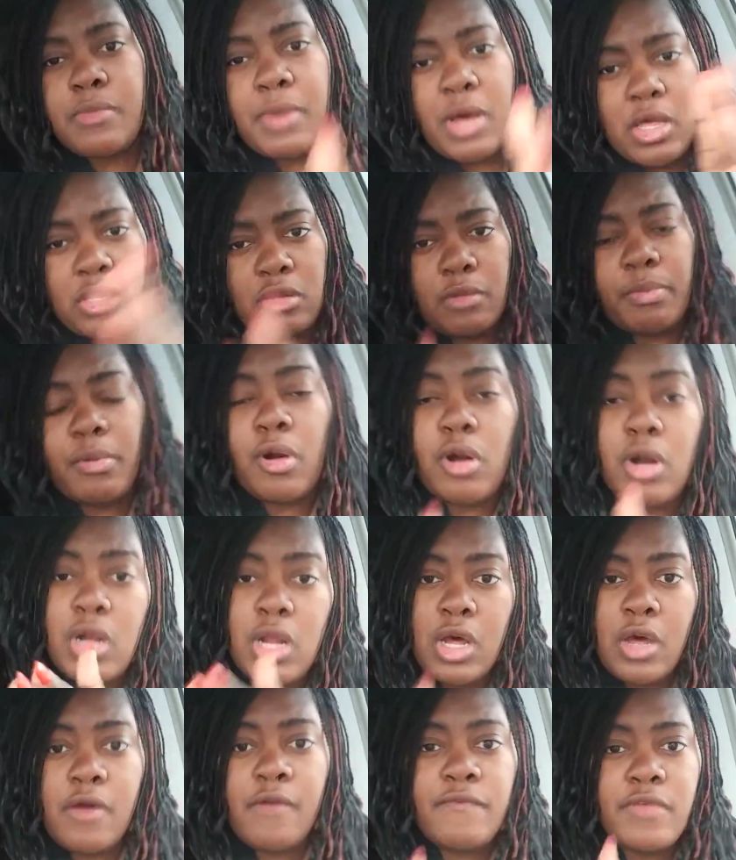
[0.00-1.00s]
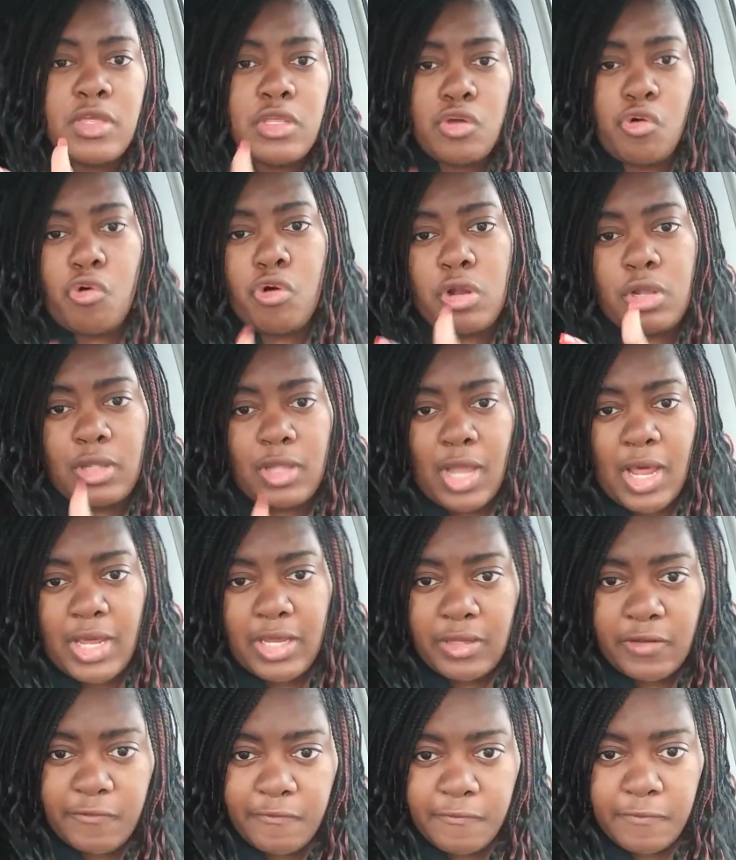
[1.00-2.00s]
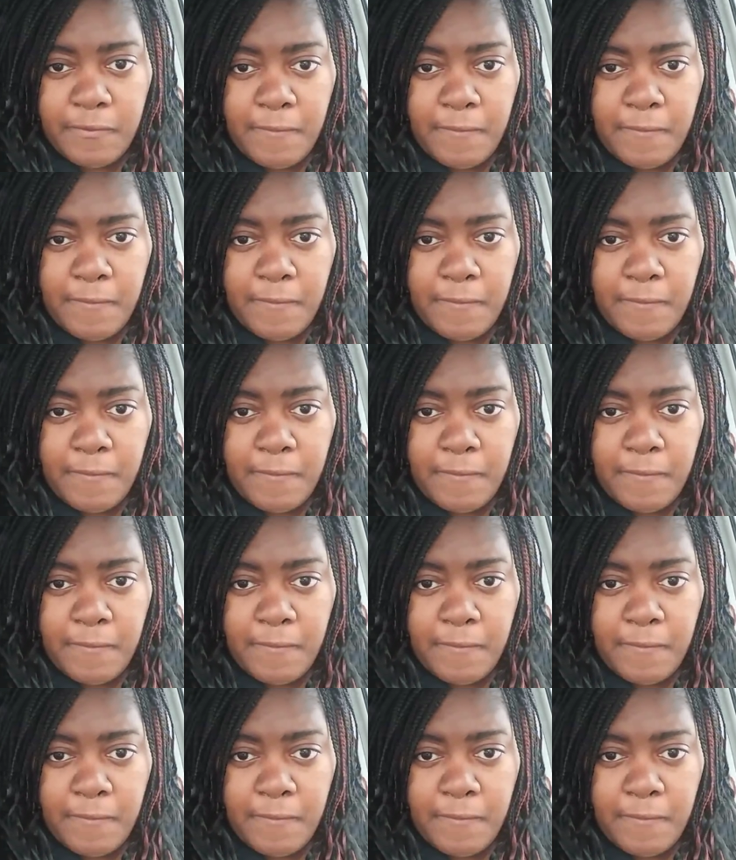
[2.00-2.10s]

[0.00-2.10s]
other part of your life.